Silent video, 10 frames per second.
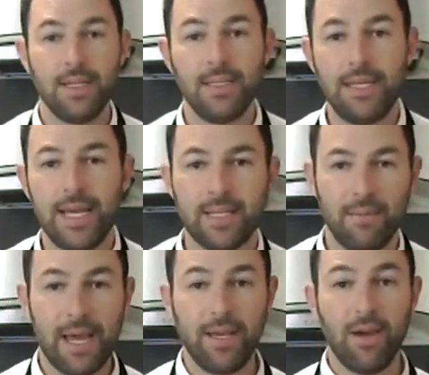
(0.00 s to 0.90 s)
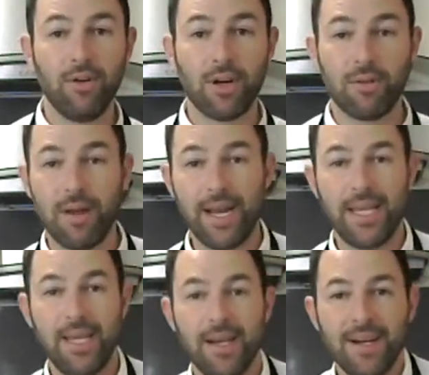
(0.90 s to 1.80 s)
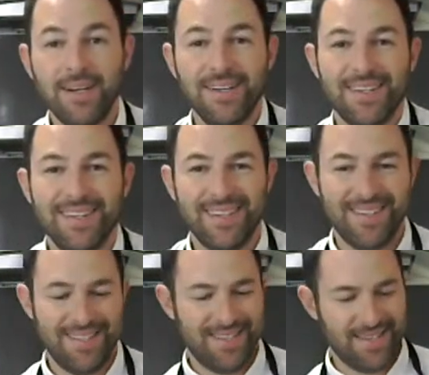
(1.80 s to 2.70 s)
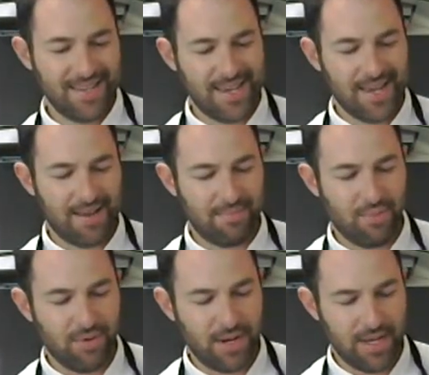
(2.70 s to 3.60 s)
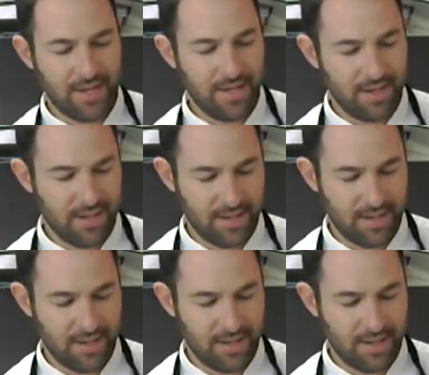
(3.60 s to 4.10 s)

Take some of that yogurt right here and pour it in.